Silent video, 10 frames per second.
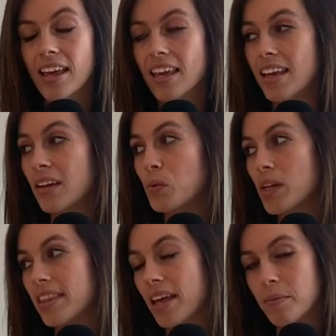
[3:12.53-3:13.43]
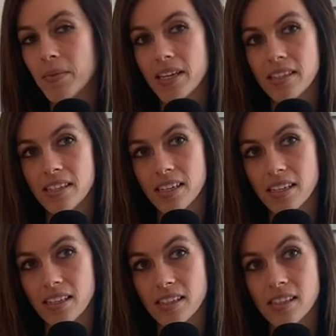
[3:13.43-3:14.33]
And what that means
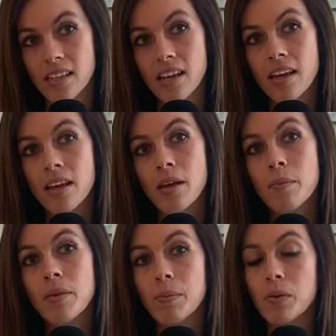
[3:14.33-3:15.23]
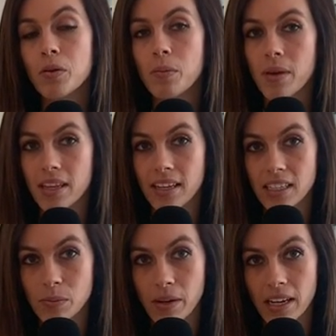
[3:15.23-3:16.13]
is people who made
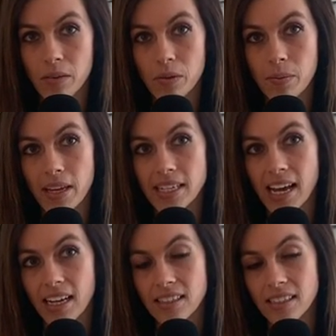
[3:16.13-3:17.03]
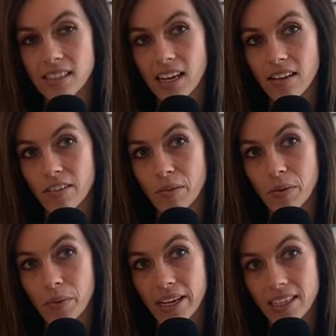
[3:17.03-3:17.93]
less money would pay taxes at a lower
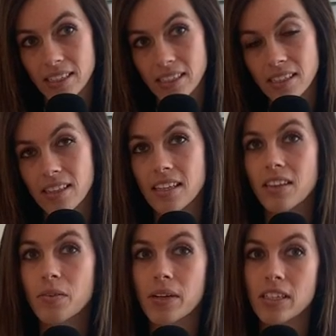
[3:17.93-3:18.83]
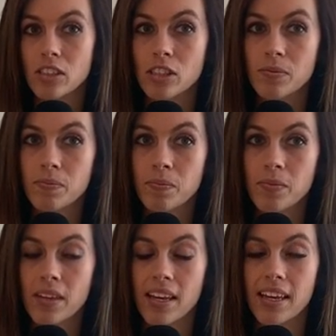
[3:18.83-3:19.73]
rate than the rich.
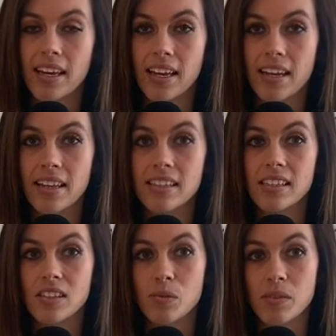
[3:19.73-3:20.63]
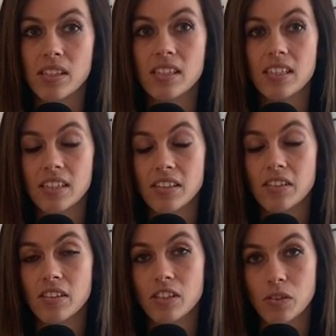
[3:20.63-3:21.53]
And the system is
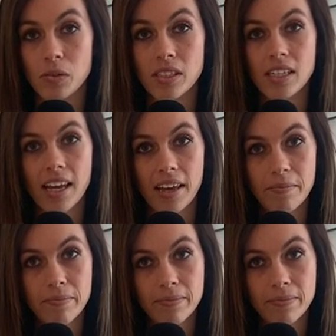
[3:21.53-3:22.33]
still used today.